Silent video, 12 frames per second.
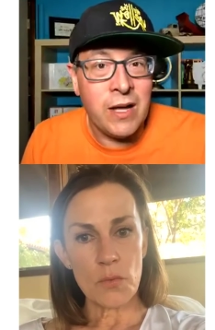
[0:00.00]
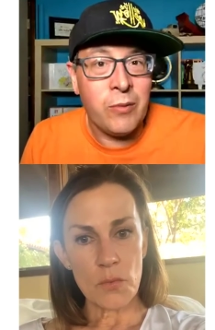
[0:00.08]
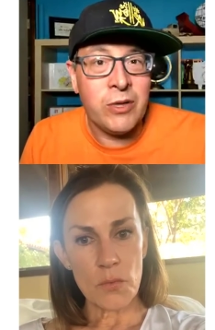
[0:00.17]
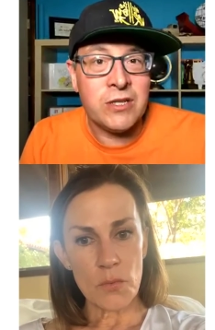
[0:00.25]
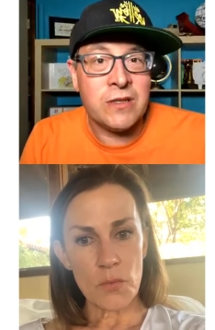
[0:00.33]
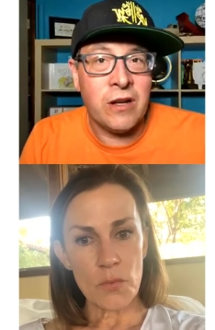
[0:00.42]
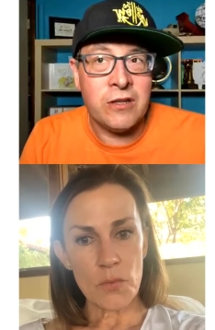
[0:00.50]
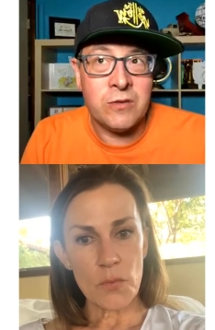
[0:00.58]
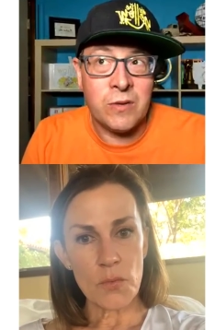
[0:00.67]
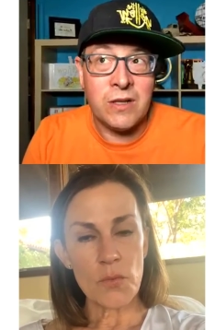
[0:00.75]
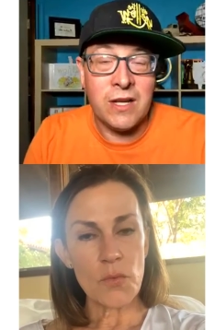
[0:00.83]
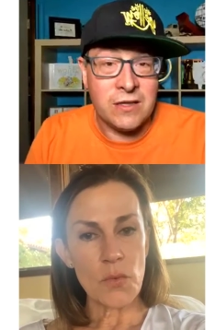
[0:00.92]
Speaker 1: We just launched
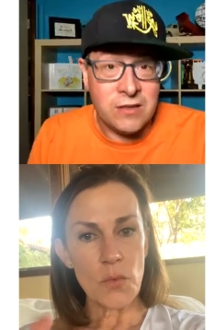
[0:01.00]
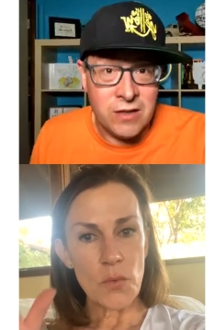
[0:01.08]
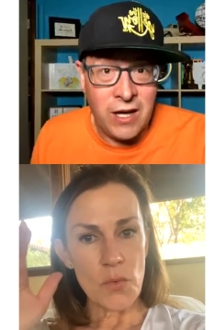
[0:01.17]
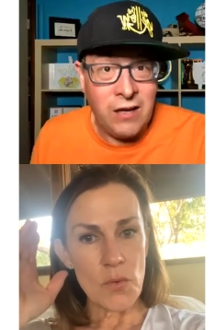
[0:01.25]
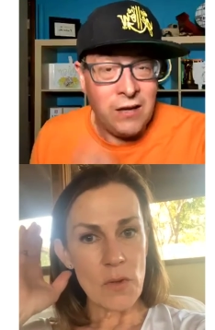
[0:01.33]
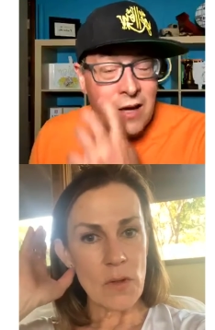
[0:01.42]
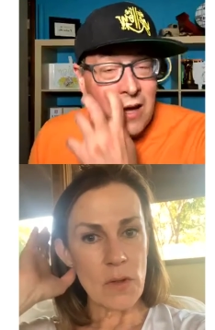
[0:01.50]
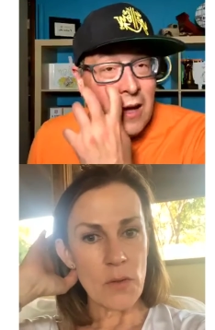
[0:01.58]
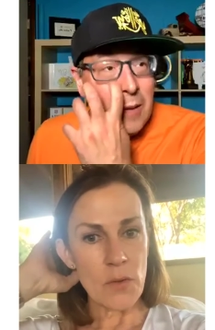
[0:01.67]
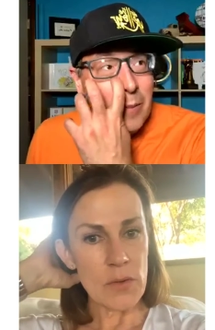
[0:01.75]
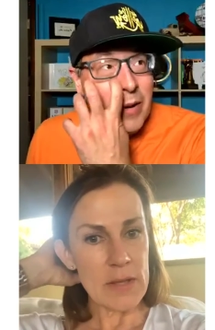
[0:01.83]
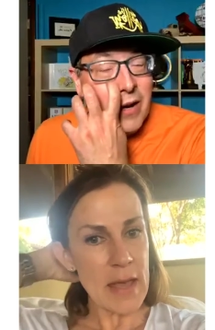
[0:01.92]
one yesterday,
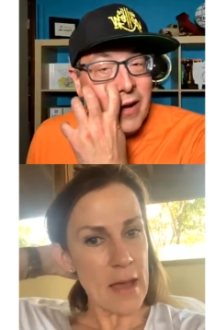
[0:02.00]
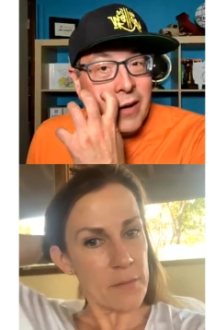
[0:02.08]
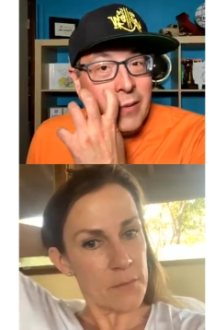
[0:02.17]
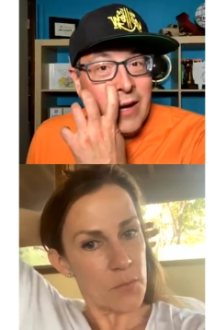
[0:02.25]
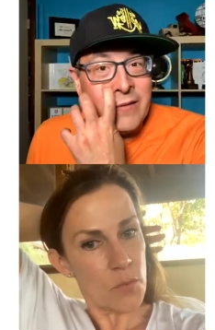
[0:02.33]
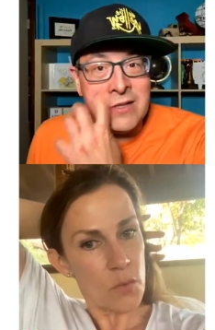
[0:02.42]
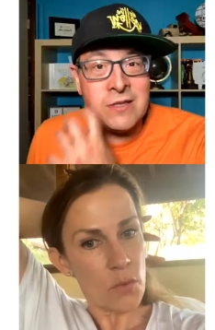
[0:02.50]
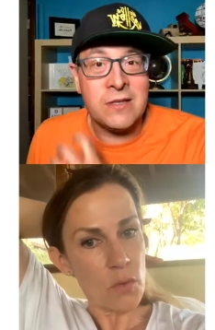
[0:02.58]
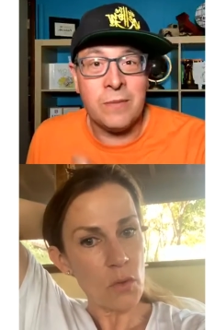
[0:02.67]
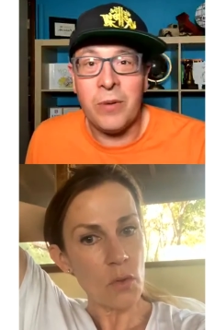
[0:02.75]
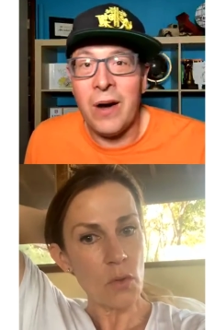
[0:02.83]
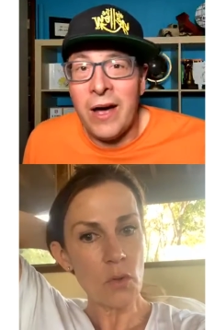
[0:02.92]
but yeah. uh, we have a
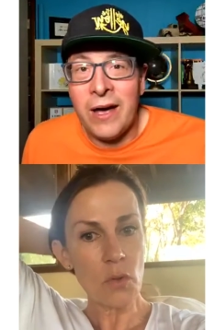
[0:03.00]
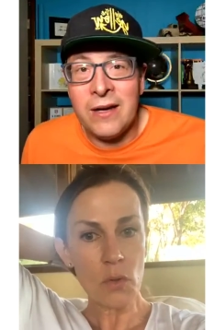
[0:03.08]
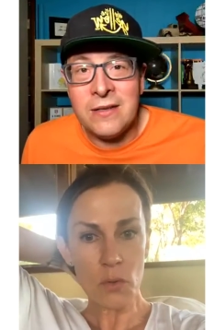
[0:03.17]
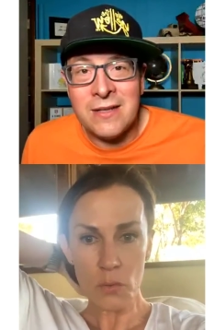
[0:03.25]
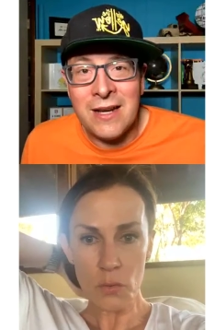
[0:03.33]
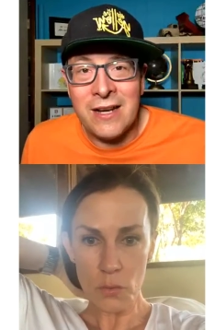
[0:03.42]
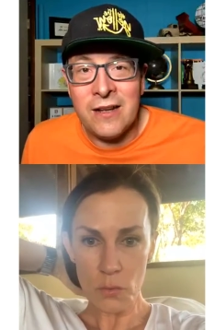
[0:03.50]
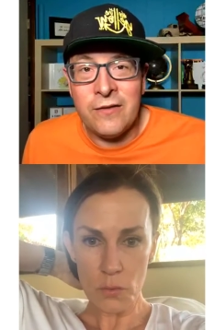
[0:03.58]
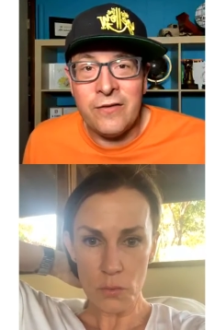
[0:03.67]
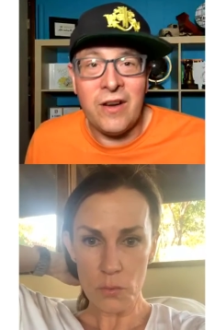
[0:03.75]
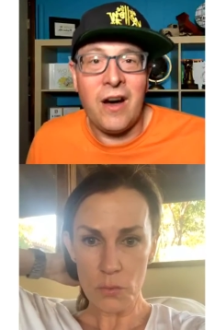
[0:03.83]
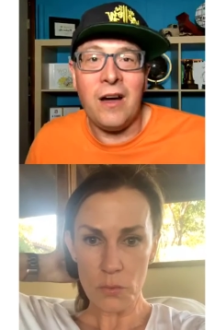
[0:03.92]
surprise kind of
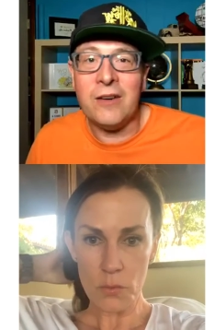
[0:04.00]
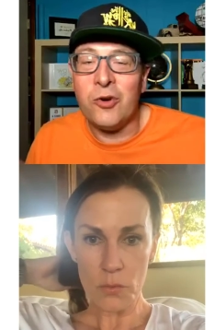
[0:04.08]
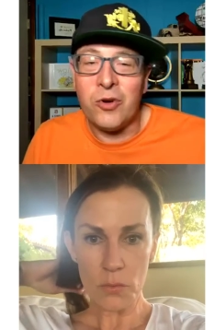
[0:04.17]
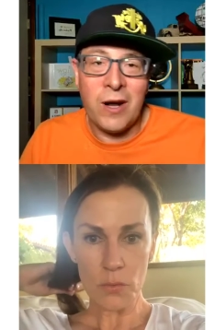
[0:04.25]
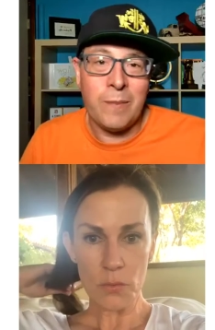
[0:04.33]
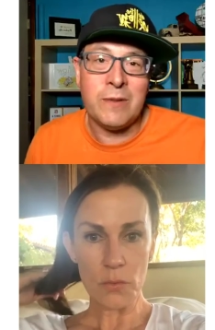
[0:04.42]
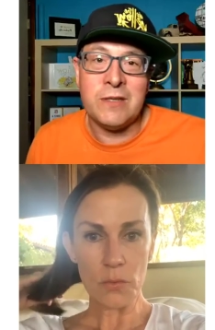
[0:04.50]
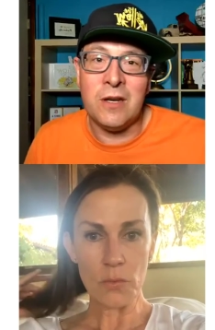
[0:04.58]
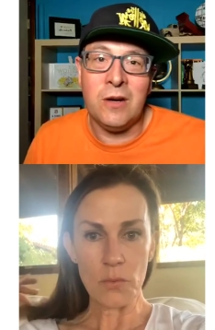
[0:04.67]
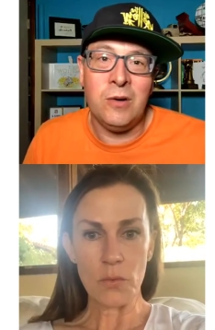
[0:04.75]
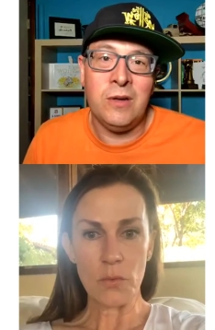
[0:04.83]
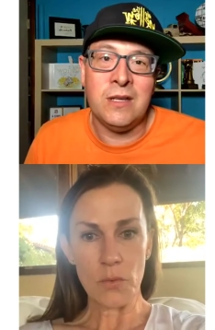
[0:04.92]
encore
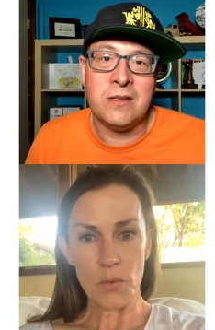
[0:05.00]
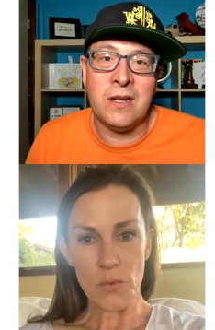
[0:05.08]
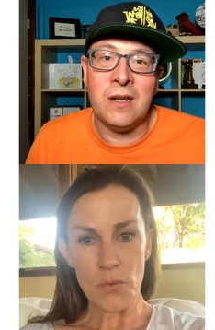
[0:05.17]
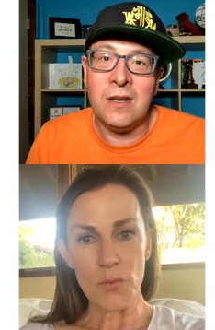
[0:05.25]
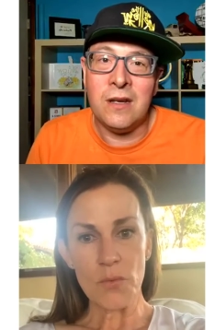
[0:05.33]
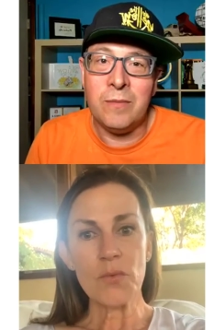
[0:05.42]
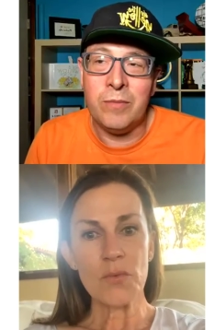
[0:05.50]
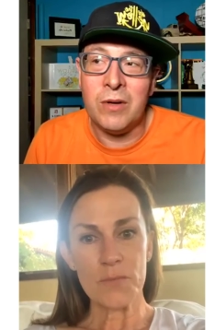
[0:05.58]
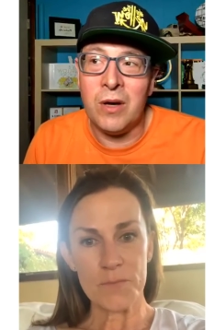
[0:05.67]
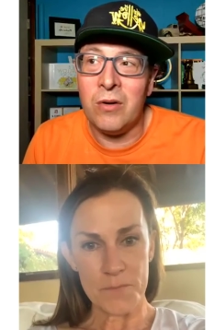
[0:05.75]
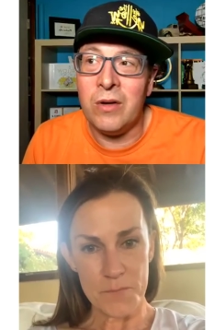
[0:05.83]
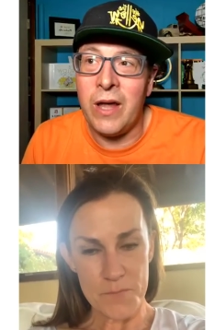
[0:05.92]
episode that's going to
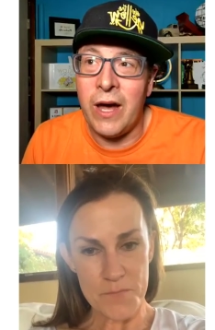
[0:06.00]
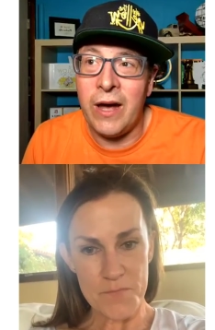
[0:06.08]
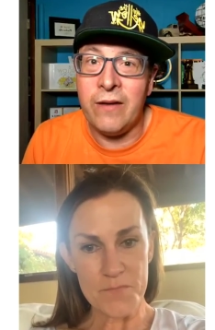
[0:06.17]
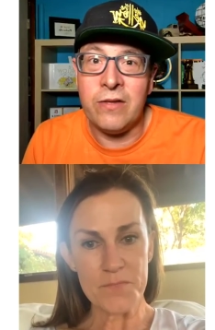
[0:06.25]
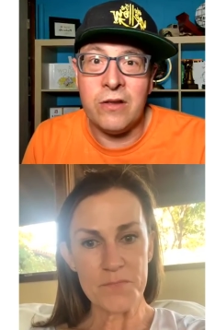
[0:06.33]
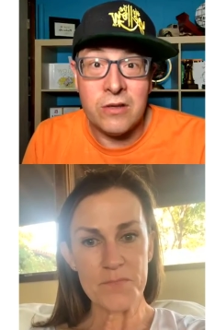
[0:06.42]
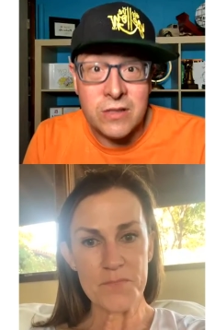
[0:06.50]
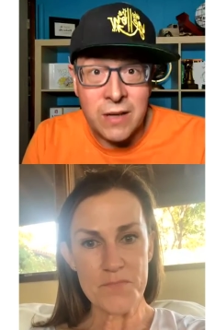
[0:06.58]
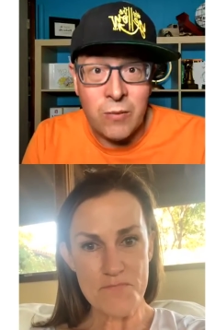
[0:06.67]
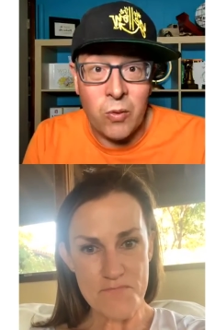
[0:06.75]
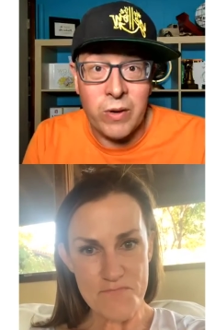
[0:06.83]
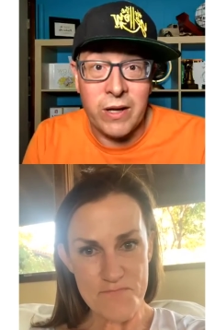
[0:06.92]
go live Thursday
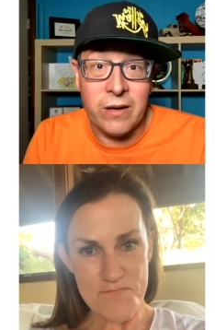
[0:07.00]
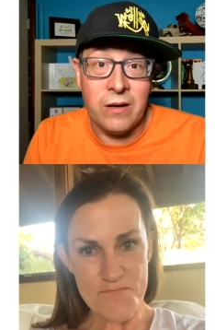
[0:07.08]
morning,